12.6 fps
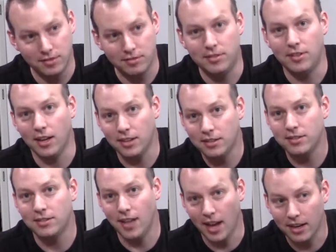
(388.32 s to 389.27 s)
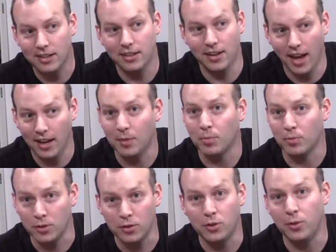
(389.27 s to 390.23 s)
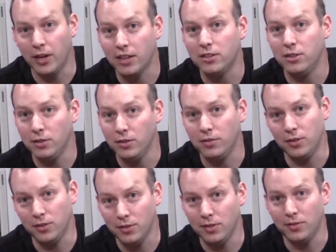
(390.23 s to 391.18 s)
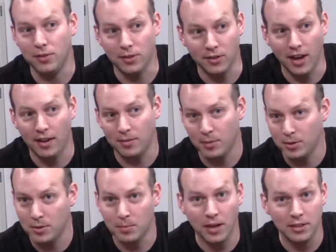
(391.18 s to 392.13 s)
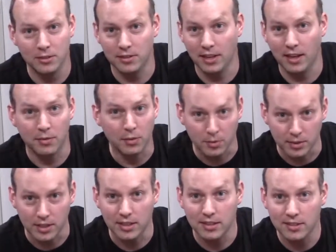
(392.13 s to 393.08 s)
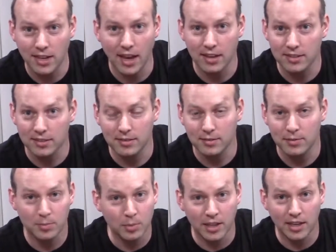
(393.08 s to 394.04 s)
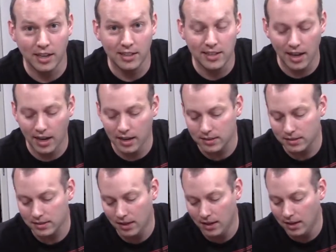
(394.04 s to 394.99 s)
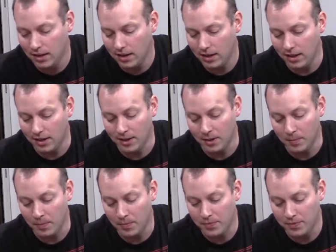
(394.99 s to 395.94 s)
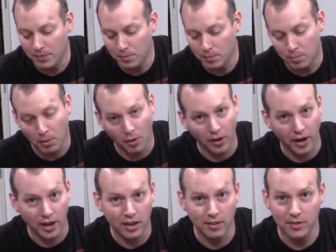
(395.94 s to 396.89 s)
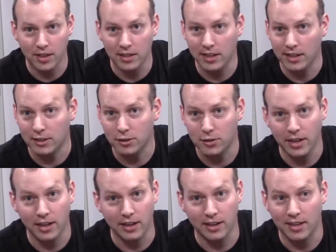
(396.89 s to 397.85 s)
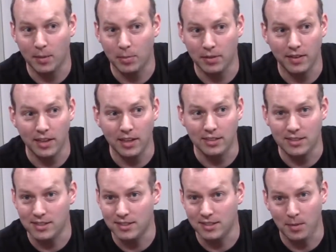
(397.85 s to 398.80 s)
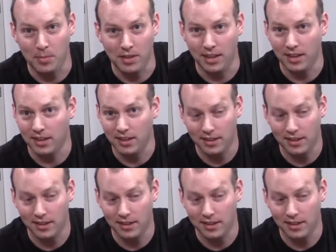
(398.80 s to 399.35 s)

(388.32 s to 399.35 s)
that can add up real quick too. If you have a bunch of monsters that have 3 stacks of bleeding attacks, boy, if they take a crit and a couple of hits, it's going to be like